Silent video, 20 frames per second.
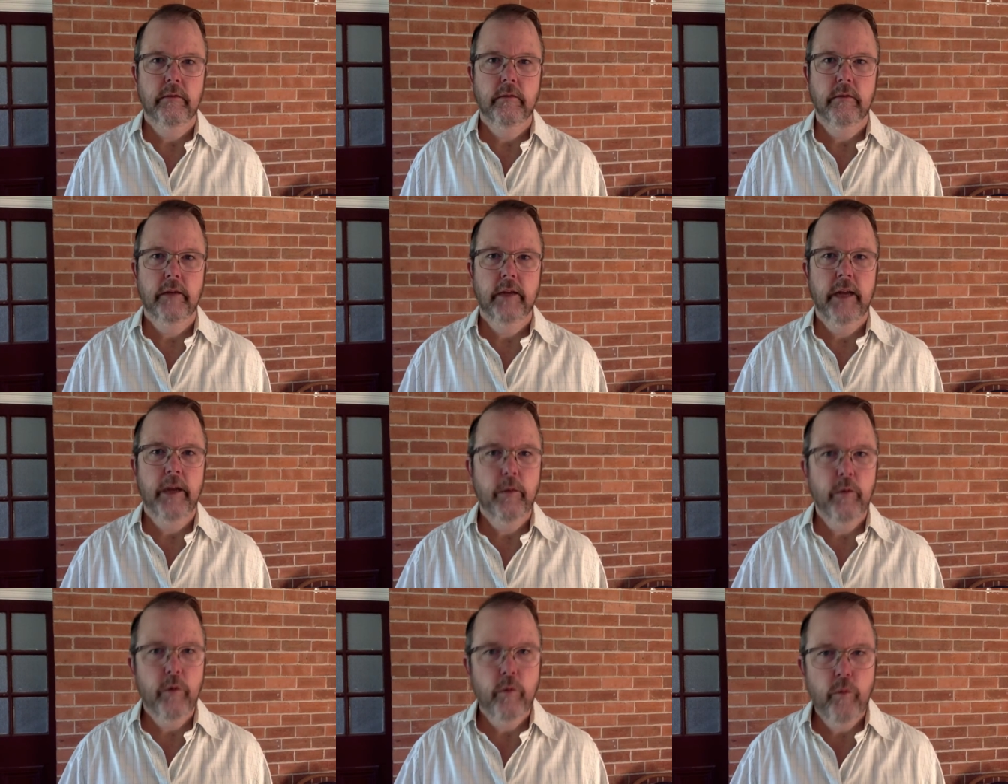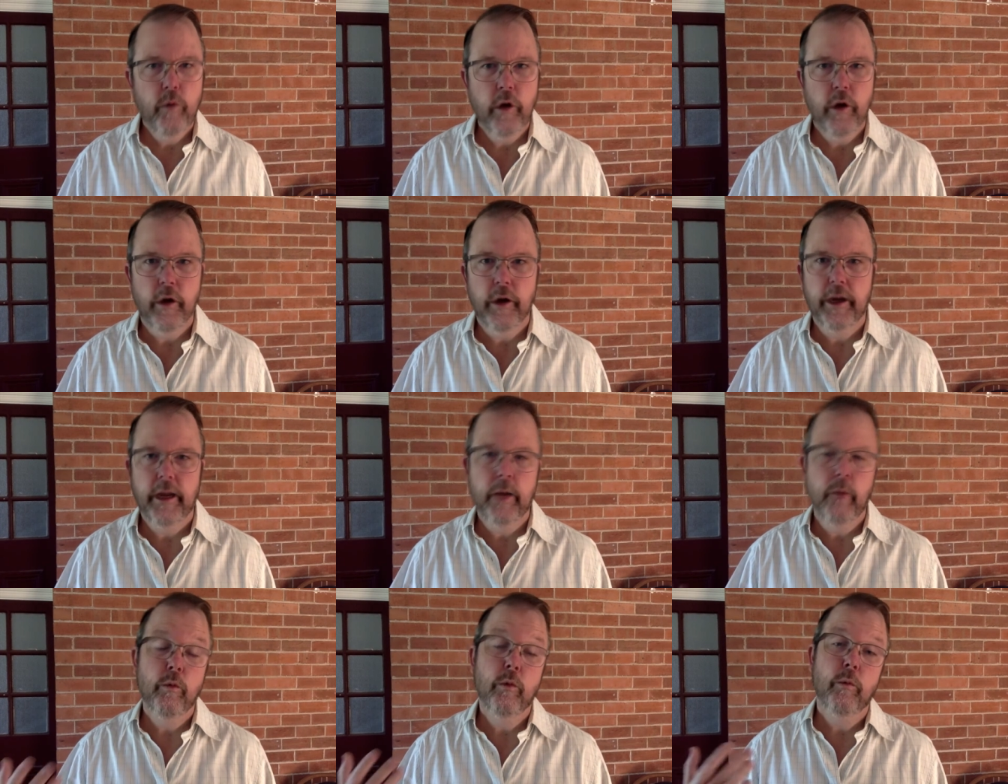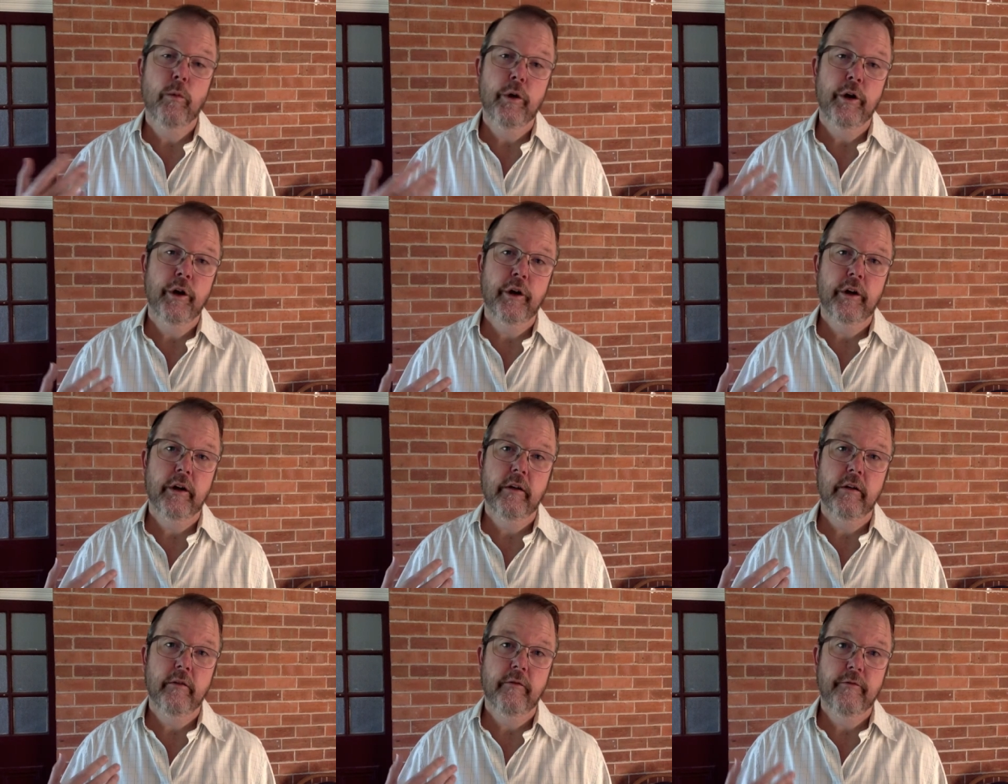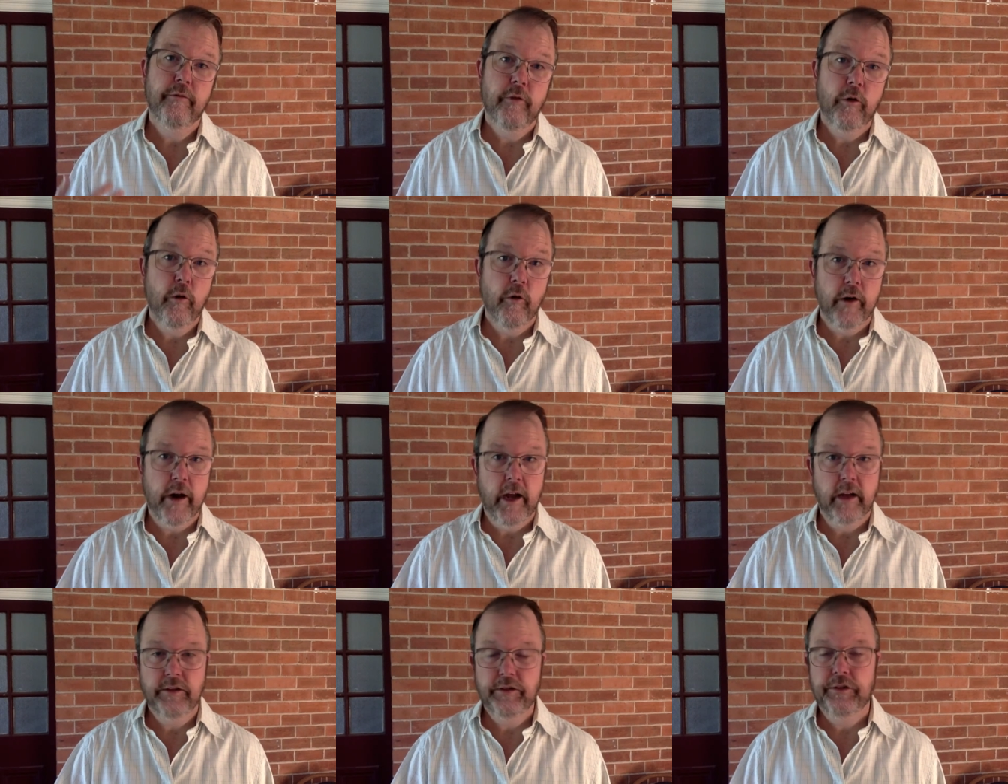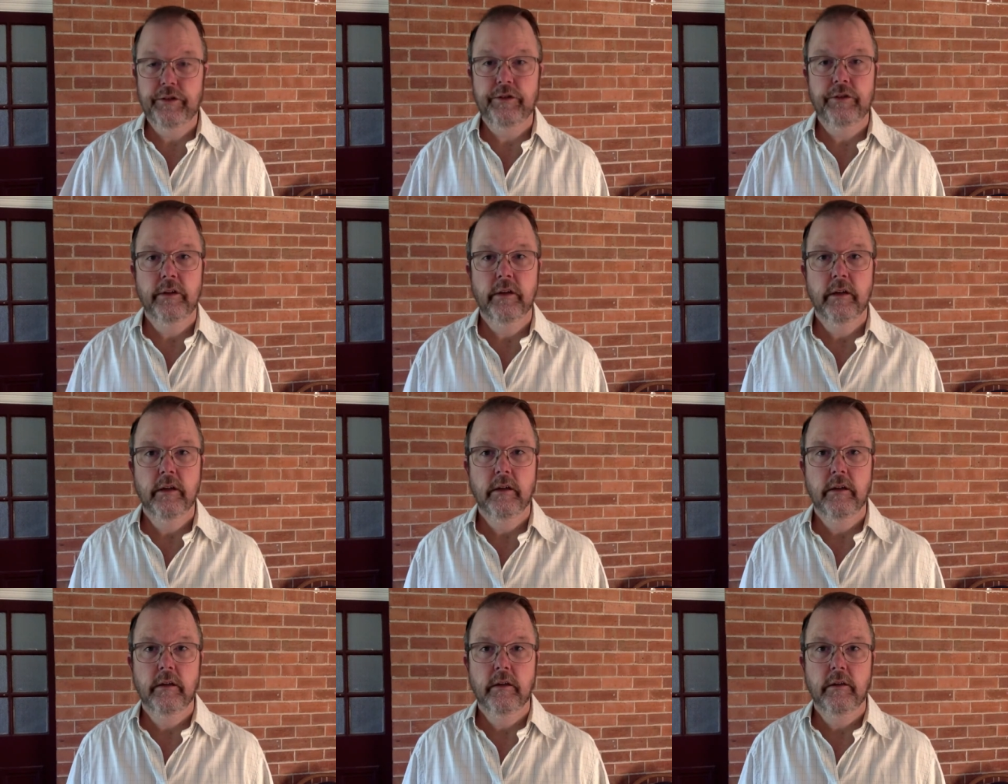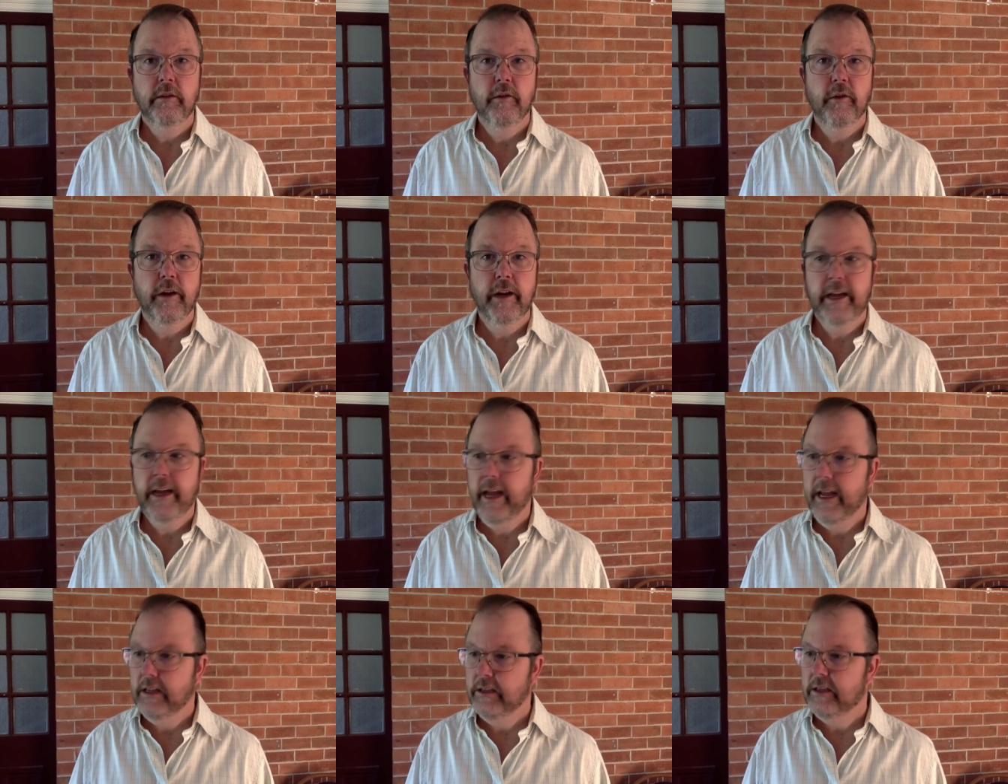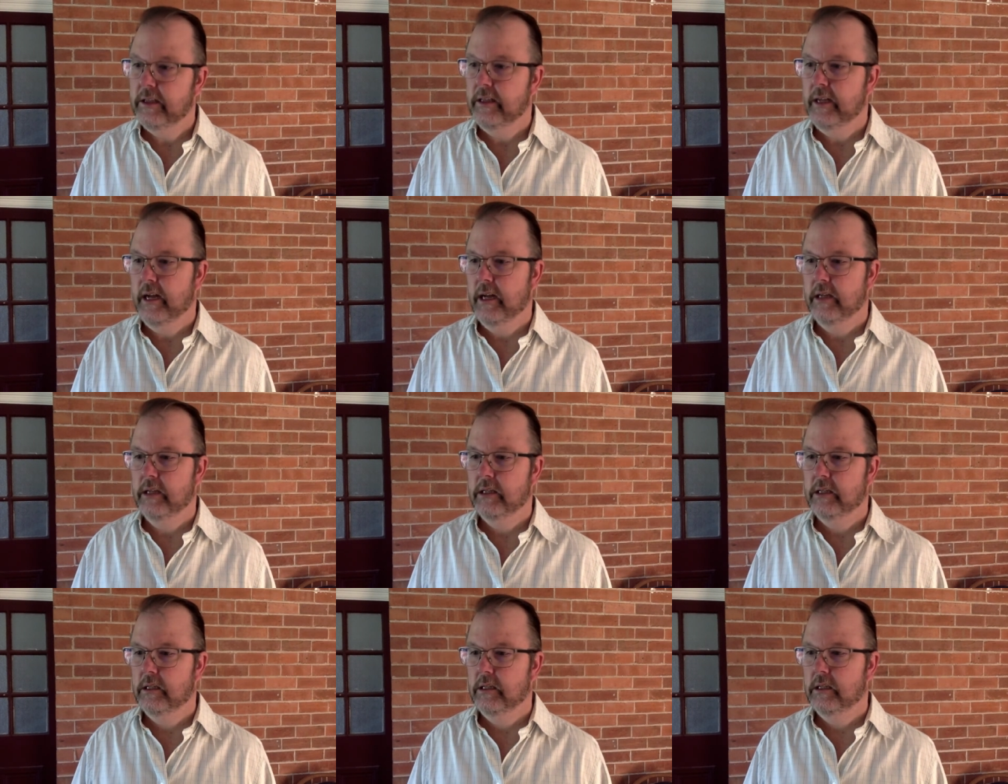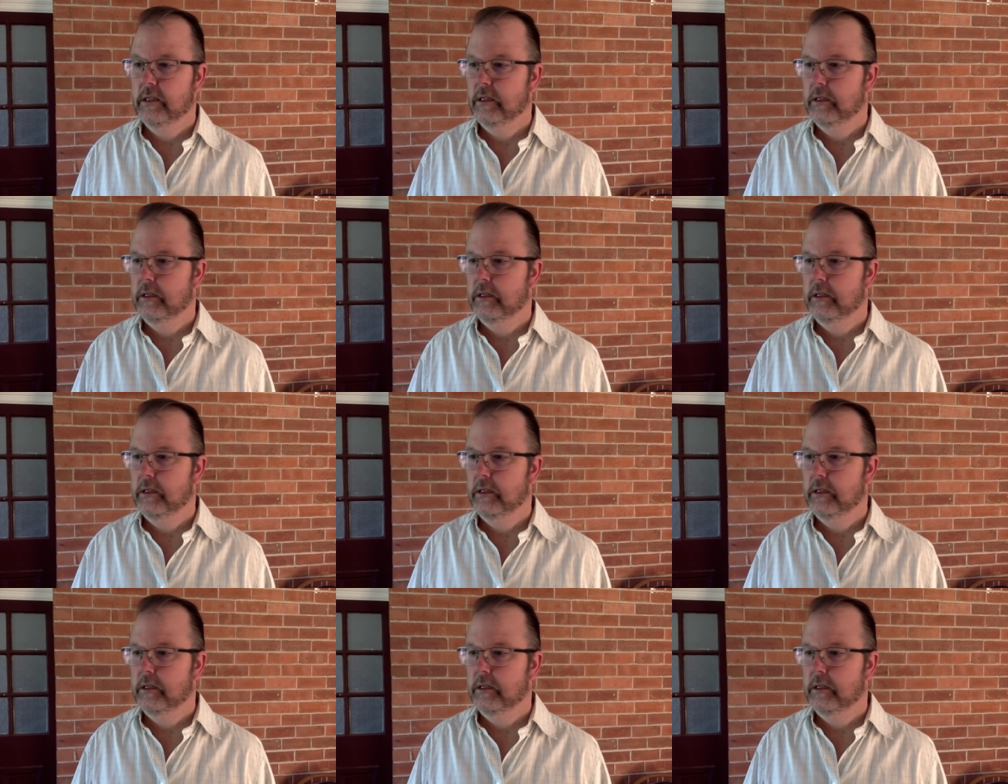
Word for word: it will work. It will work for us, not against us.